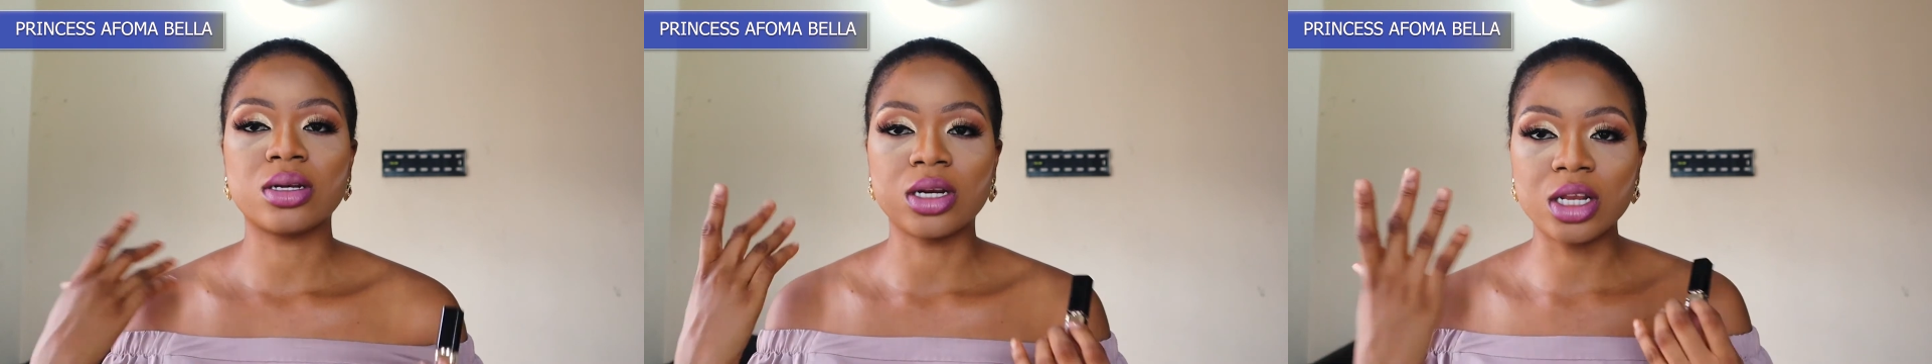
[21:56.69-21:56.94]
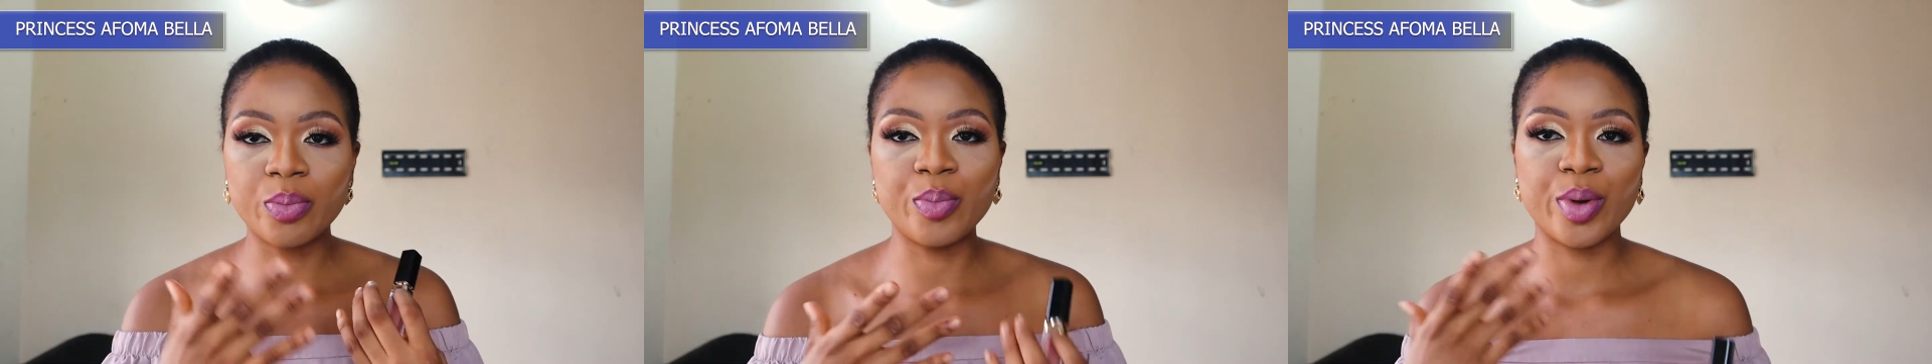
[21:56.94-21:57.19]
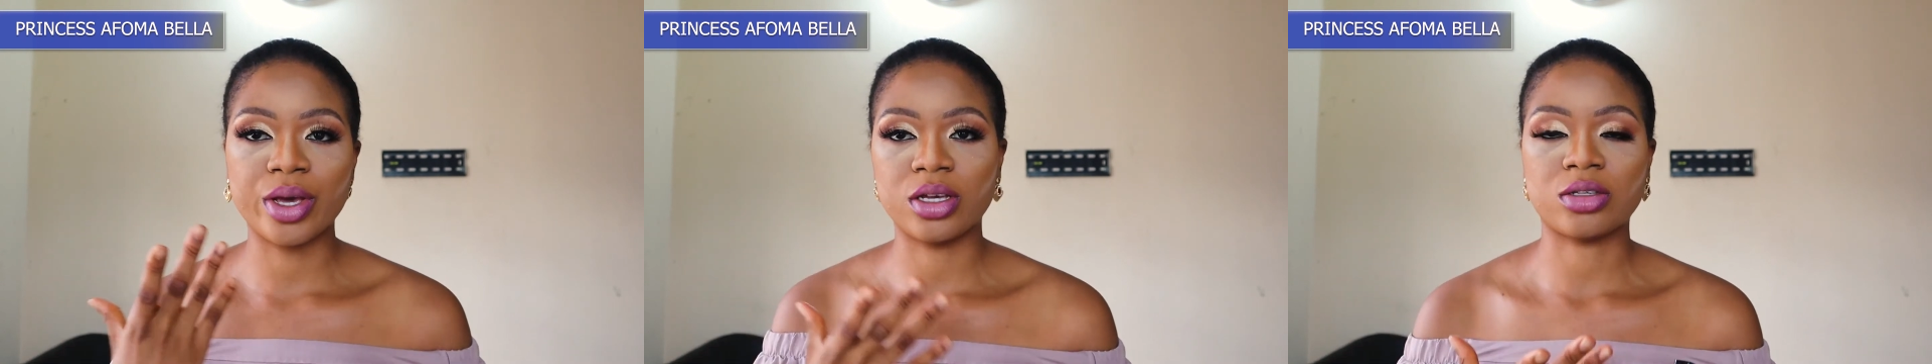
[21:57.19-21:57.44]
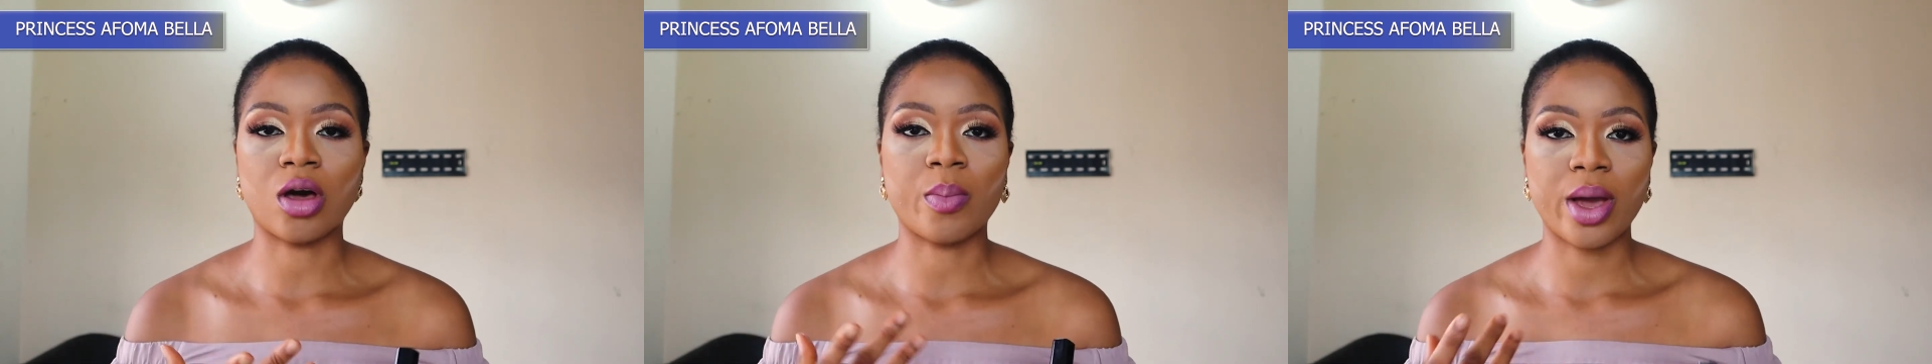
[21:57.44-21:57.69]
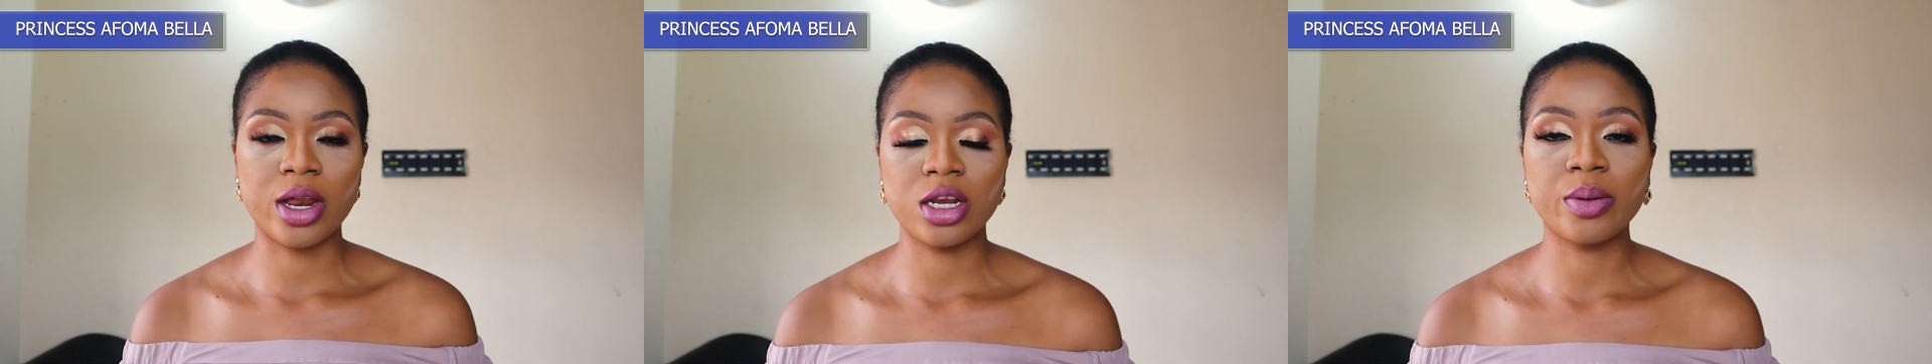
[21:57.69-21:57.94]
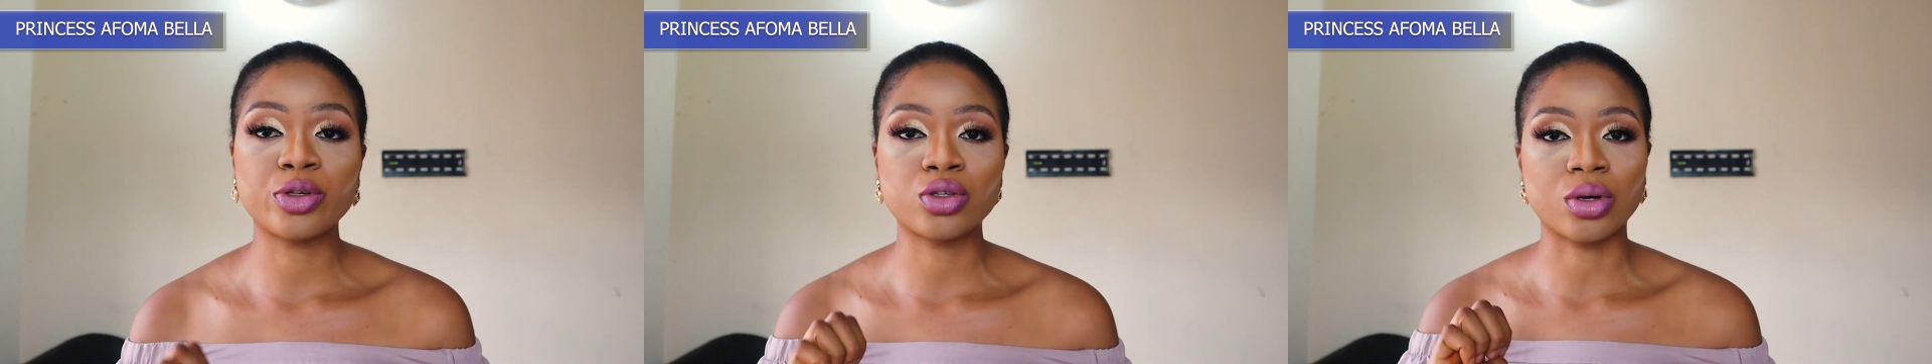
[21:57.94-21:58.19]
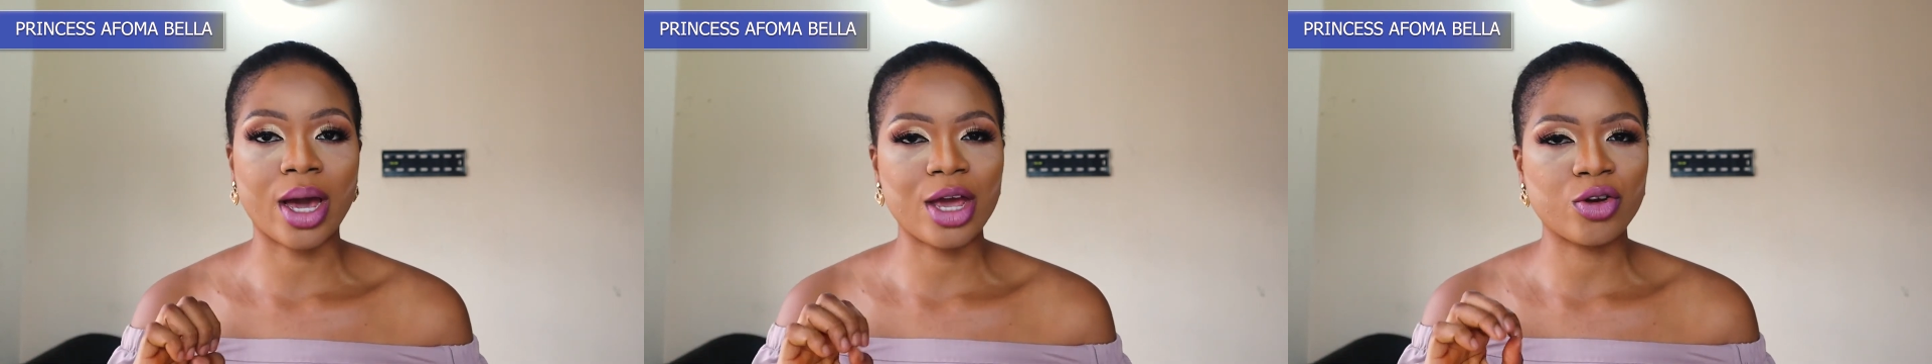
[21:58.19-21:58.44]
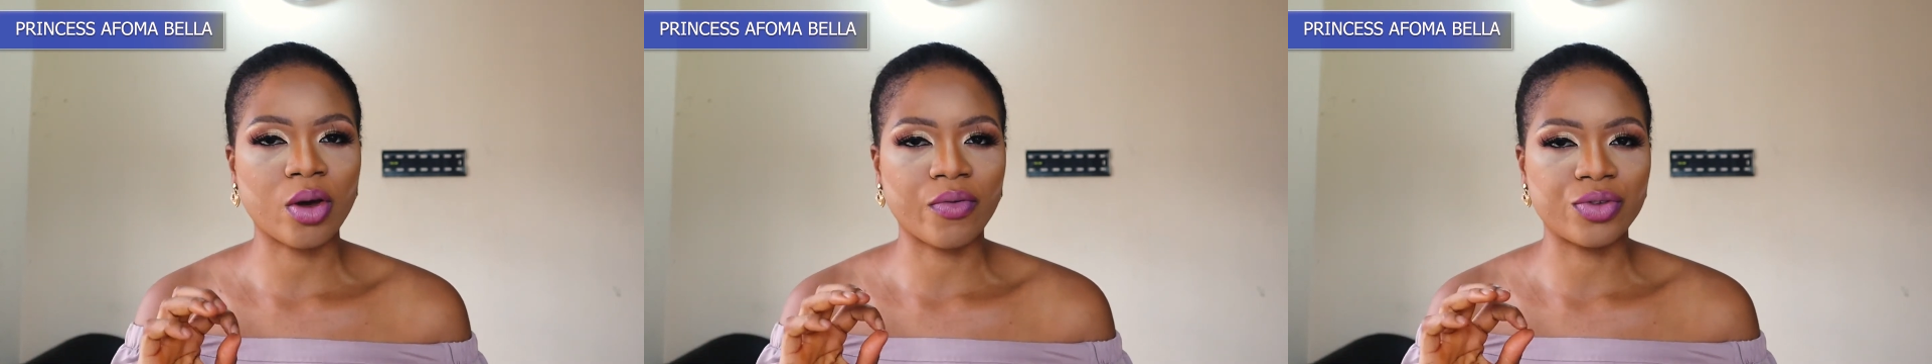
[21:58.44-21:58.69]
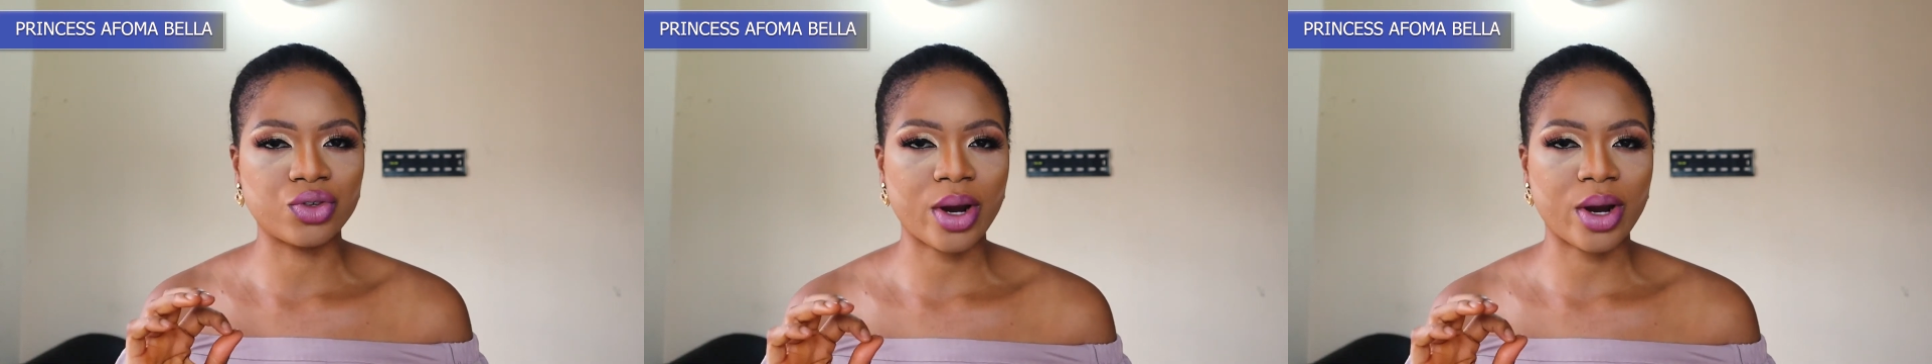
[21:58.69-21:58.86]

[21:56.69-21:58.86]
lip base on my lips to kind of